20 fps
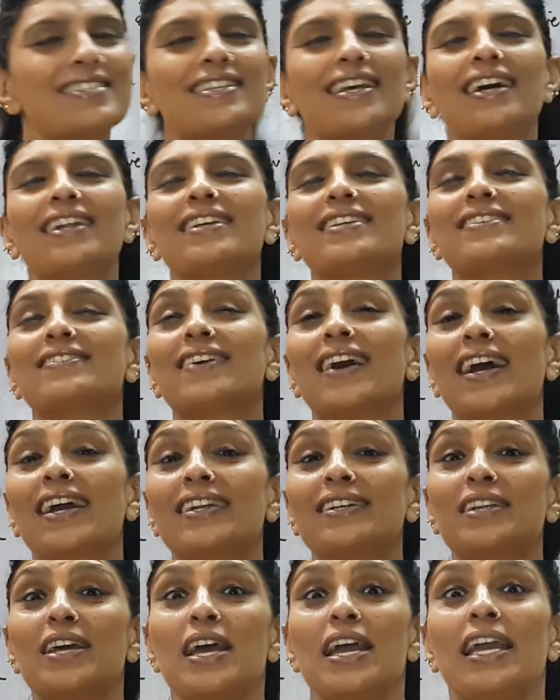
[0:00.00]
satisfied.
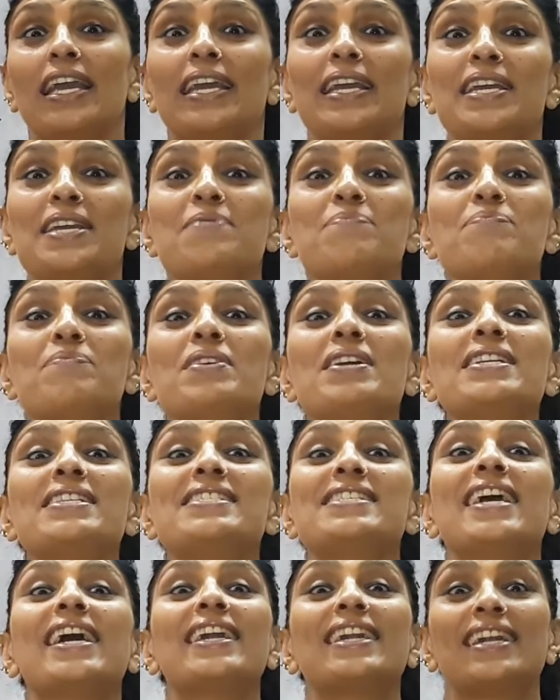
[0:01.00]

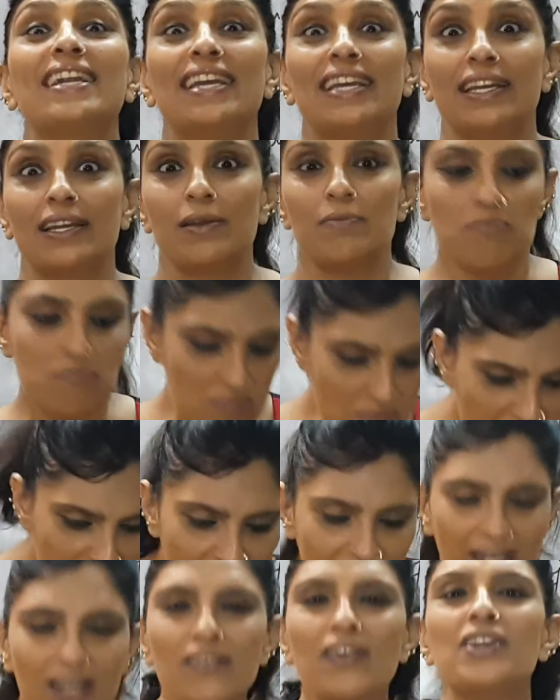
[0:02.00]
Immediately,
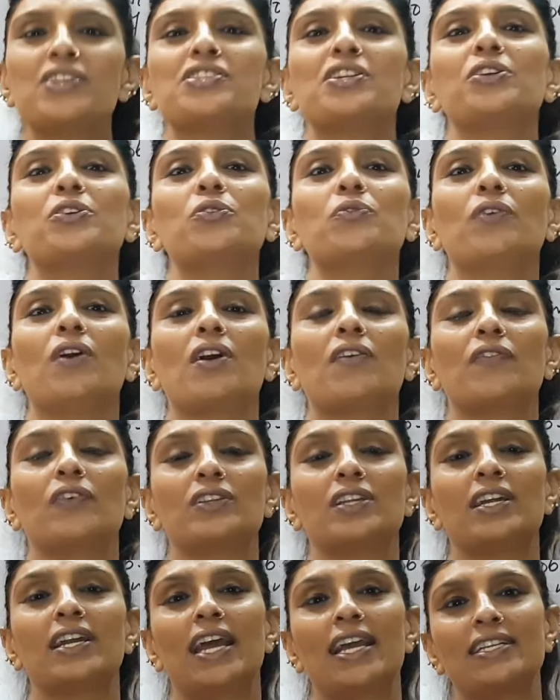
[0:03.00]
motivation to work for
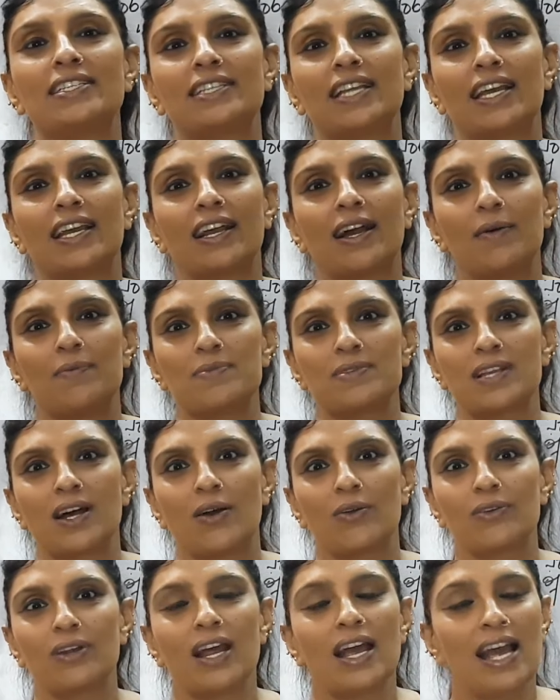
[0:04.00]
the next thing comes
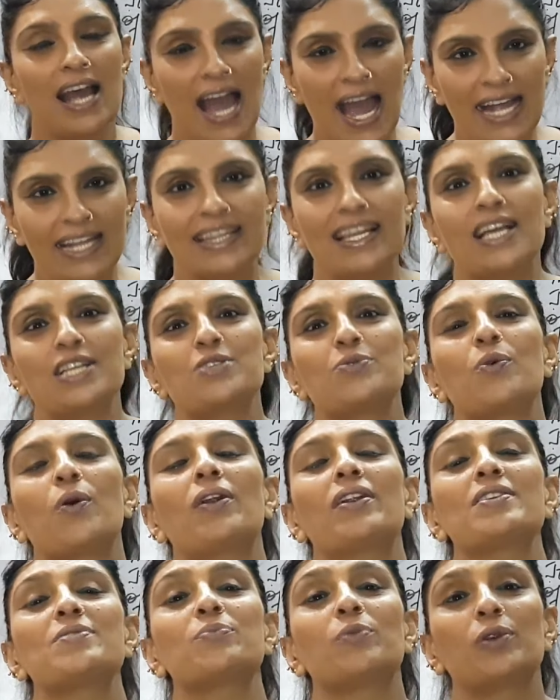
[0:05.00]
out. And that's
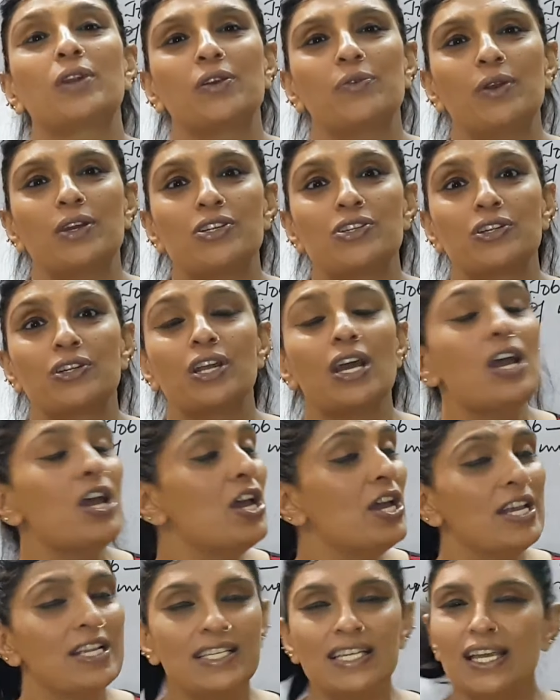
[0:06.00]
what is motivation.
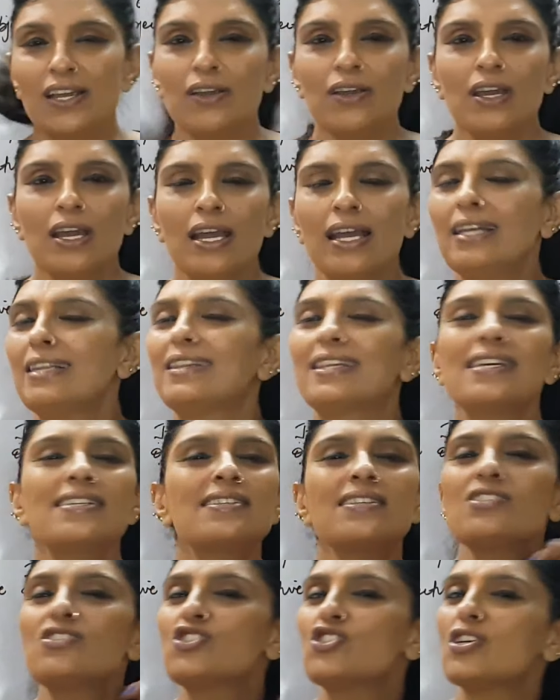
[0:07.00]
See, this
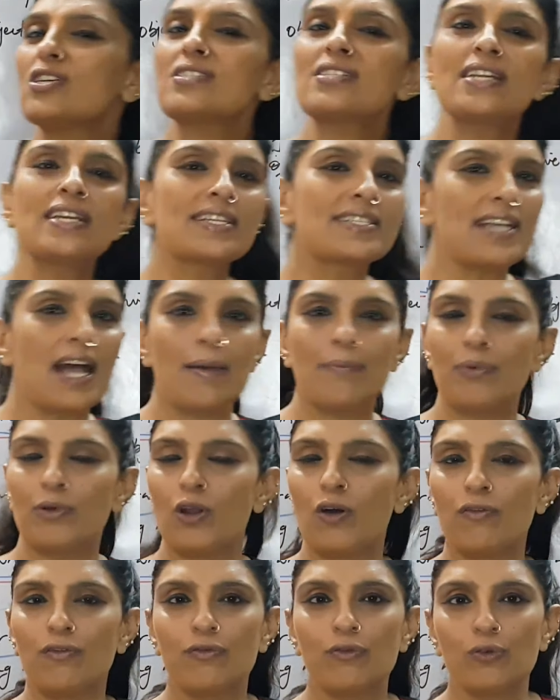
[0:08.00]
is just an example
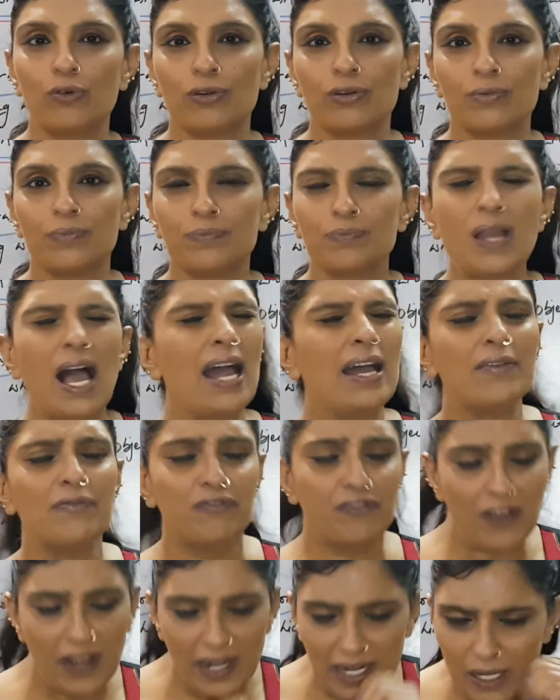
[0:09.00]
of food. A
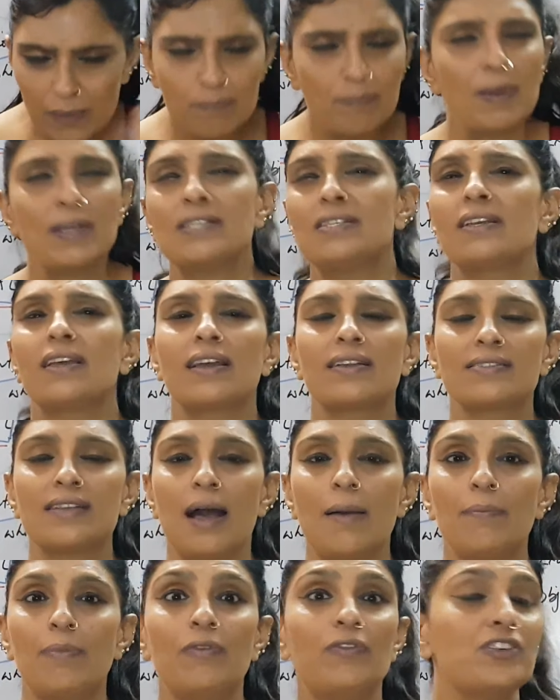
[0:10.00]
very basic
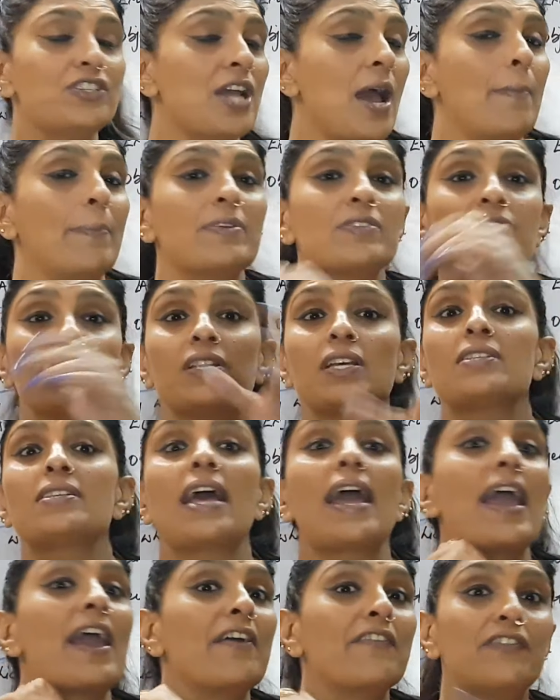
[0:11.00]
example which happens with us
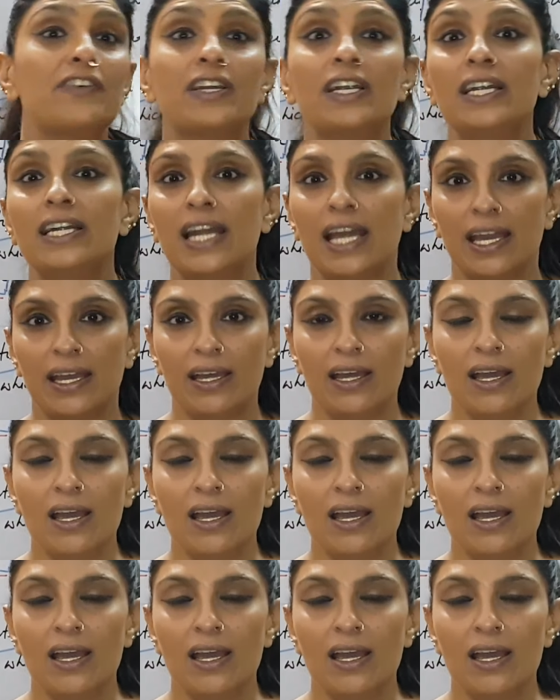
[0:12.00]
every day.